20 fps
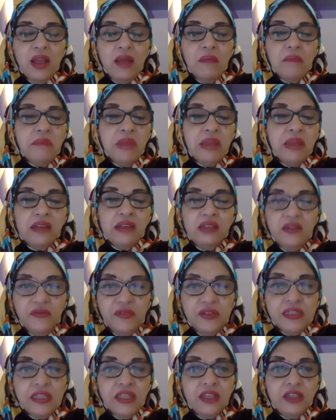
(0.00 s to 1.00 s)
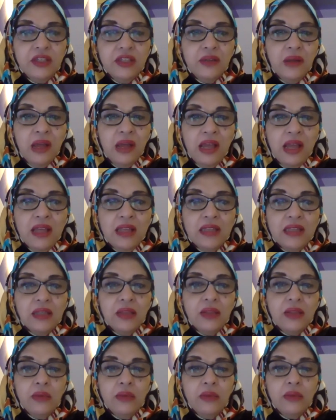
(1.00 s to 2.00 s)
magnificent du'as,
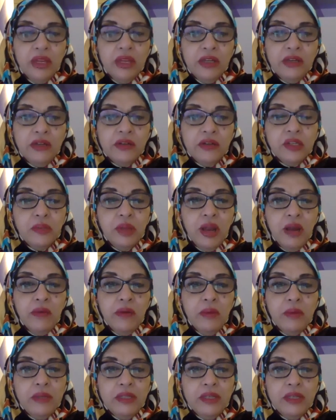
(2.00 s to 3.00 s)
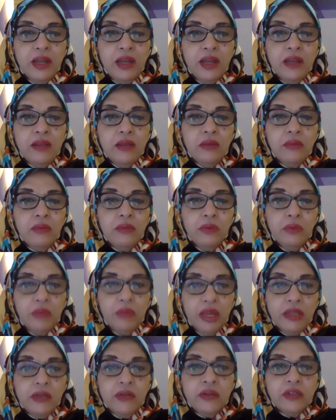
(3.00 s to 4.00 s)
the reminders about Ramadan, the
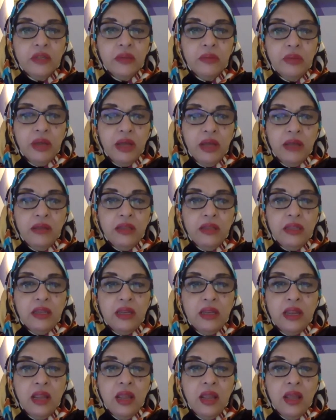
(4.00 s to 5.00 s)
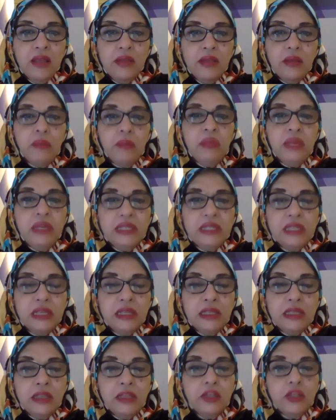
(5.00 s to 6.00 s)
reminders about the blessings
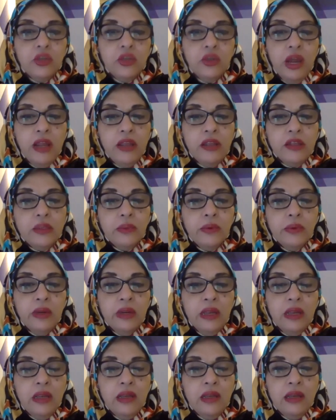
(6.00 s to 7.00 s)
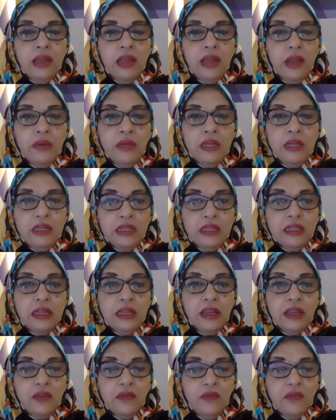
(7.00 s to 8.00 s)
and the trials we're in and how we need to
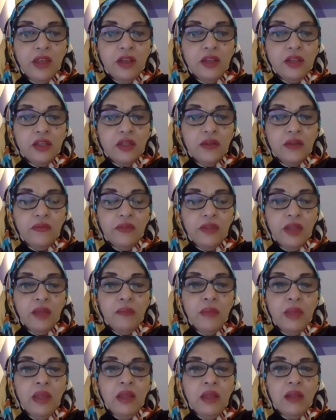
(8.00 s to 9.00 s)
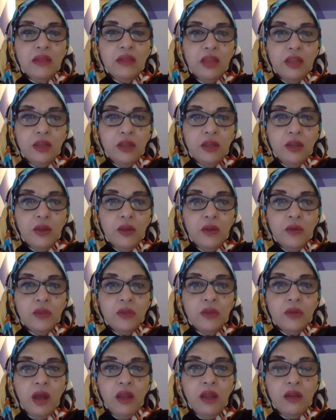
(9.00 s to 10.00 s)
take advantage of them. Thank you
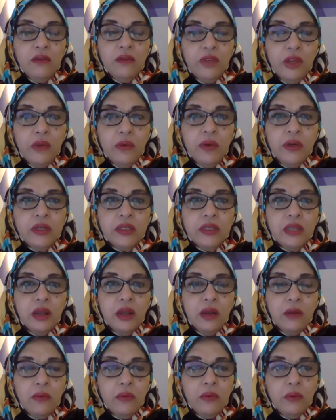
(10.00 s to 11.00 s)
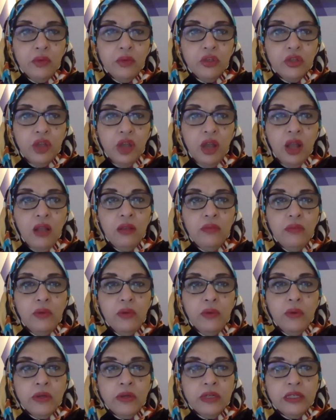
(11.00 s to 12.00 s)
to all our viewers. We wish all
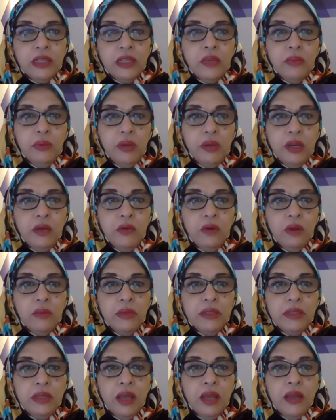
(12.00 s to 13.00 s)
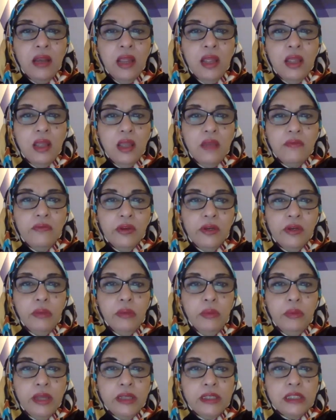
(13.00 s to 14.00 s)
who are celebrating Ramadan a very
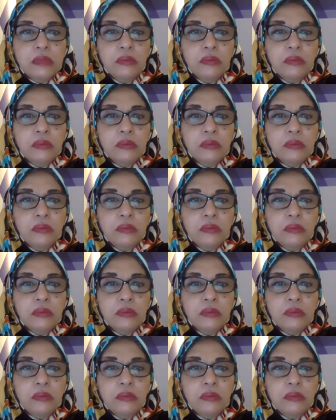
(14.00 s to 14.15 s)
blessed